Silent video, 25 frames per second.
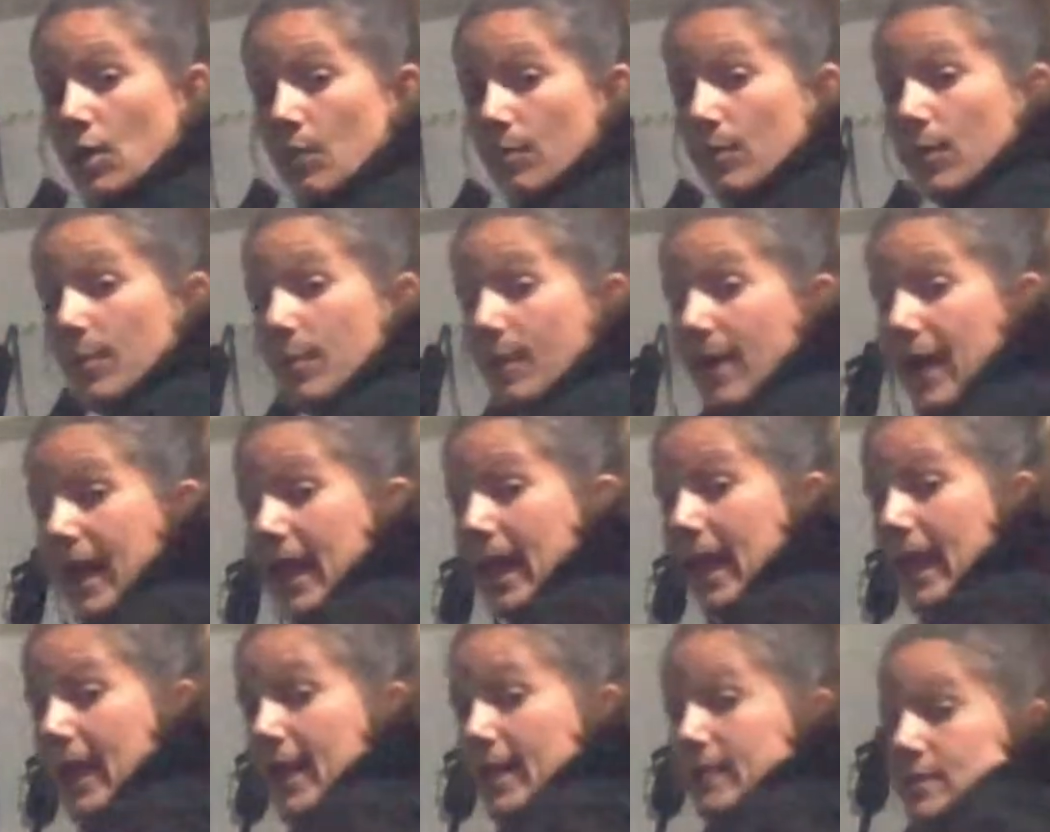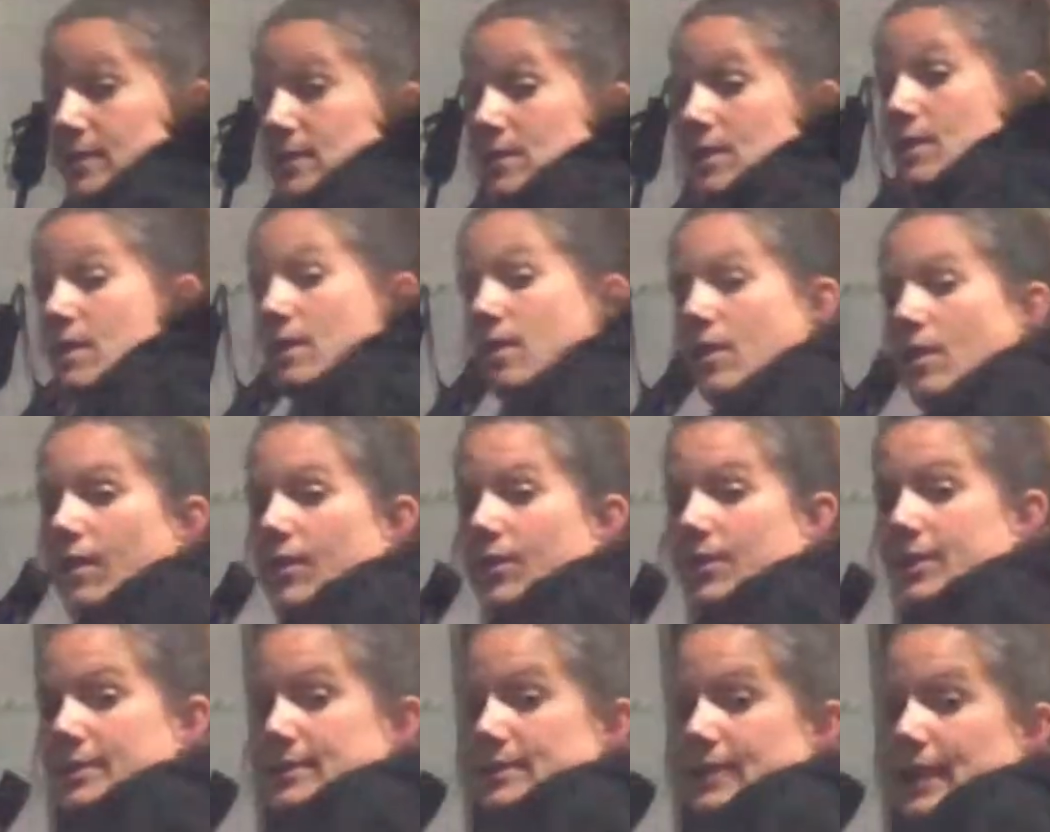put my hands
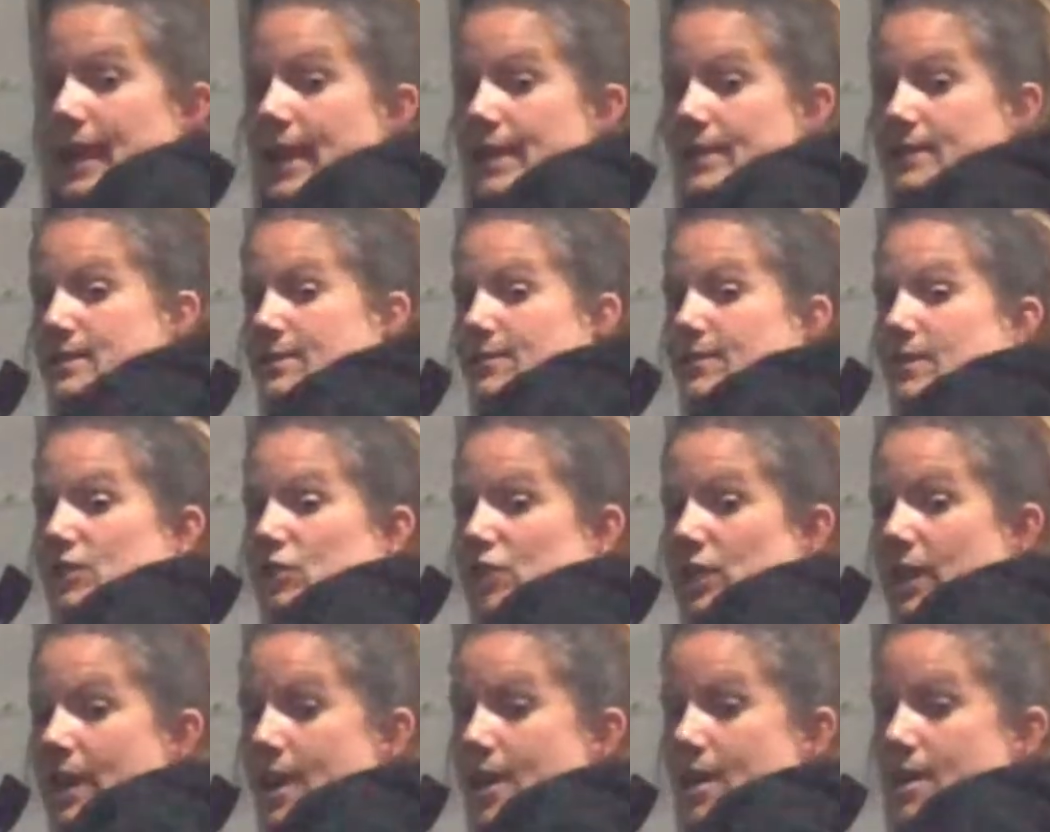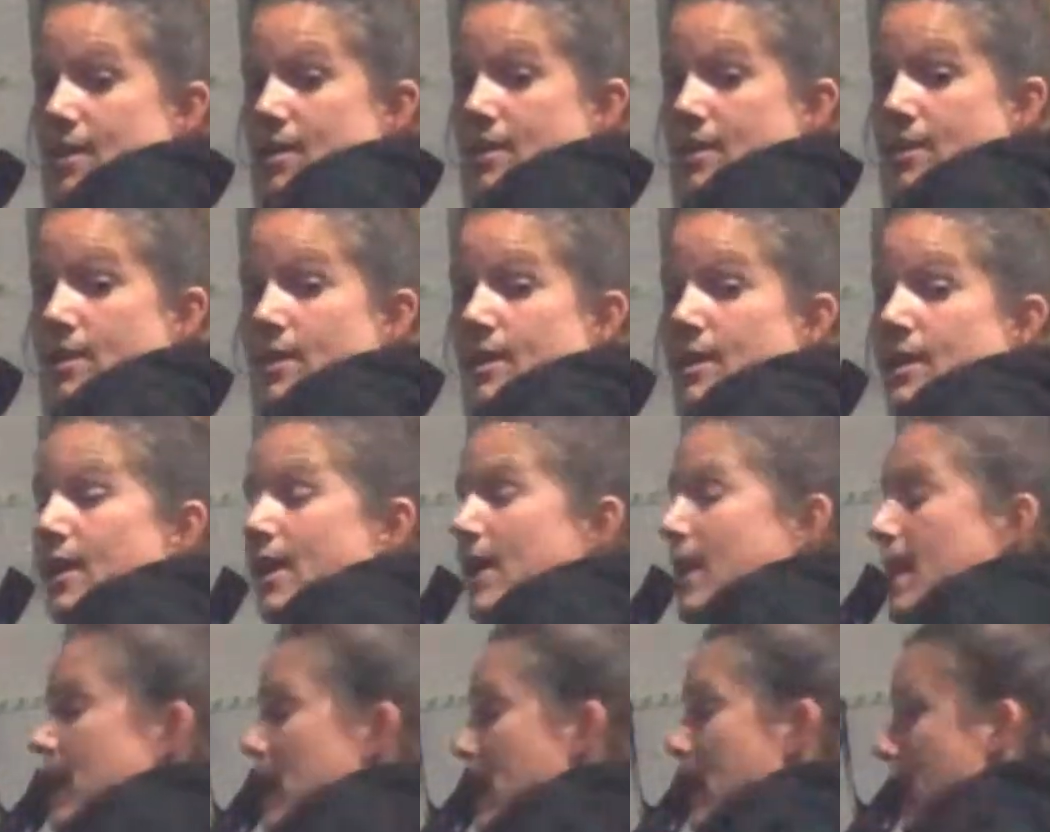on the sides of the chair,
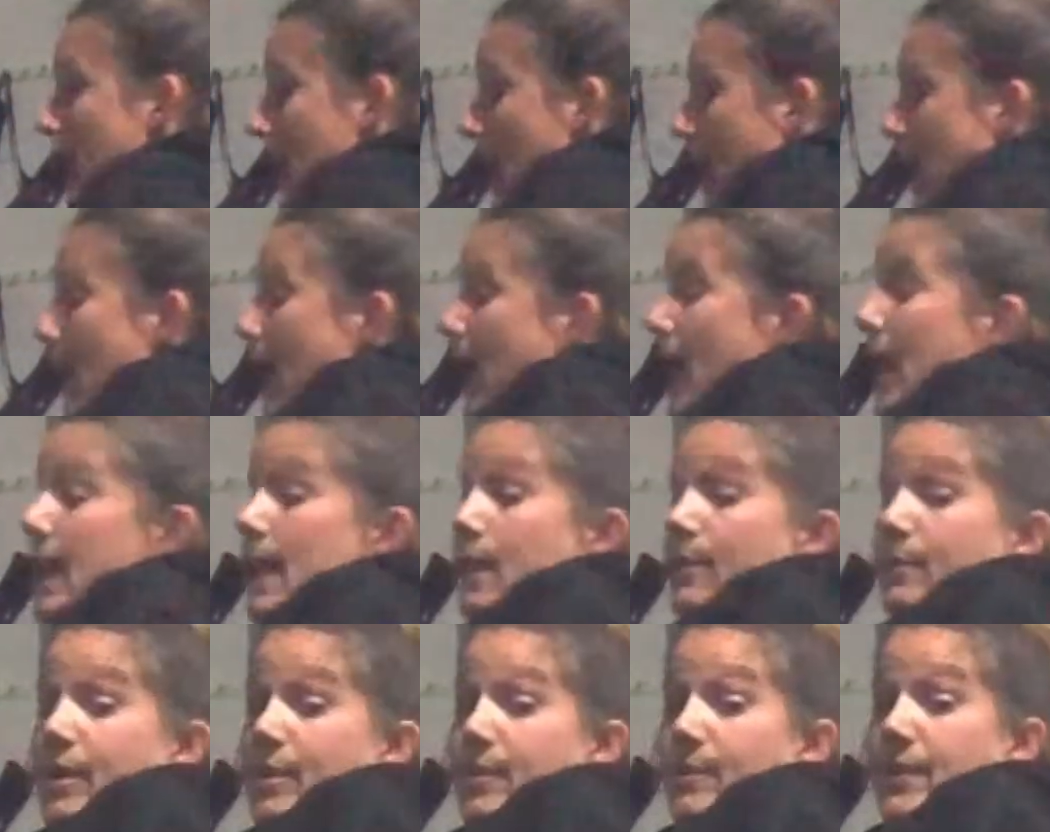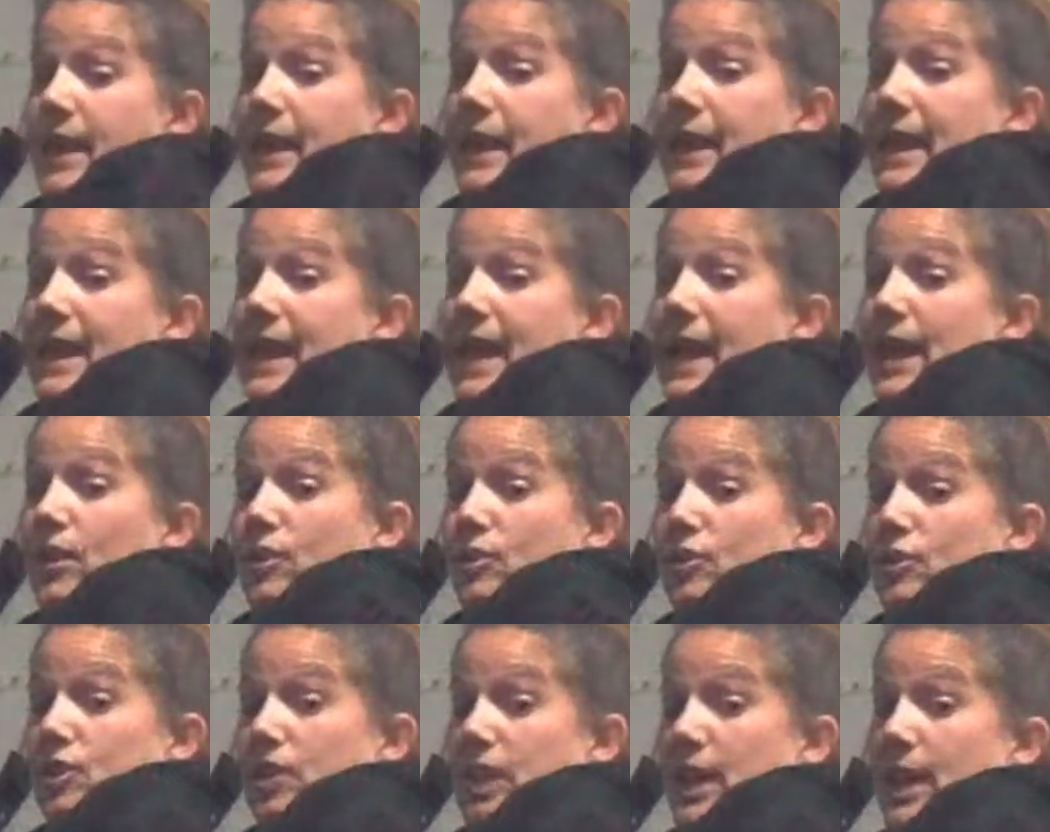and I'm gonna make an
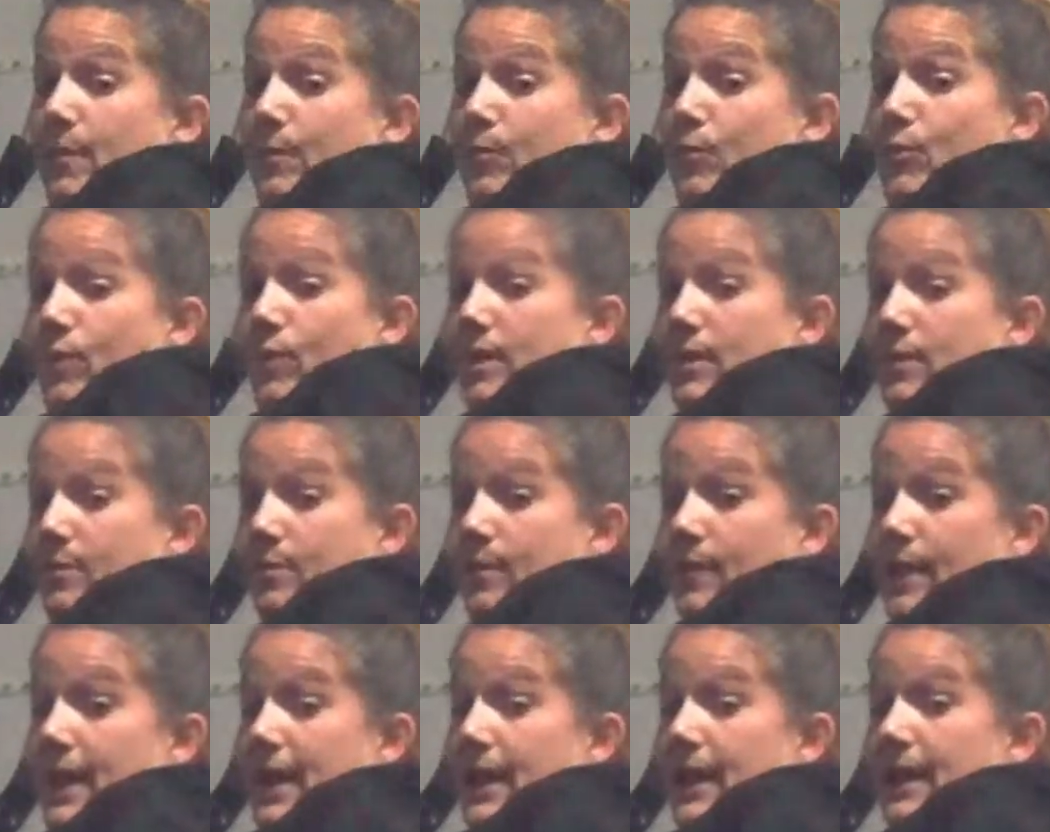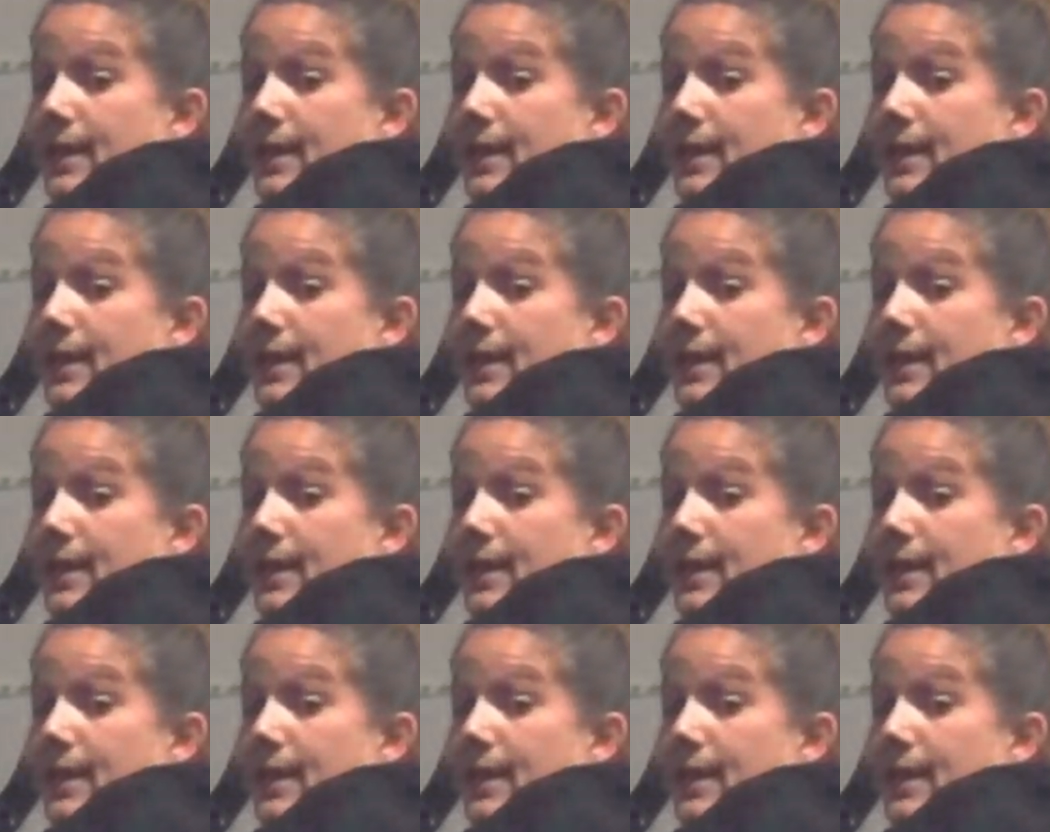L shape with my,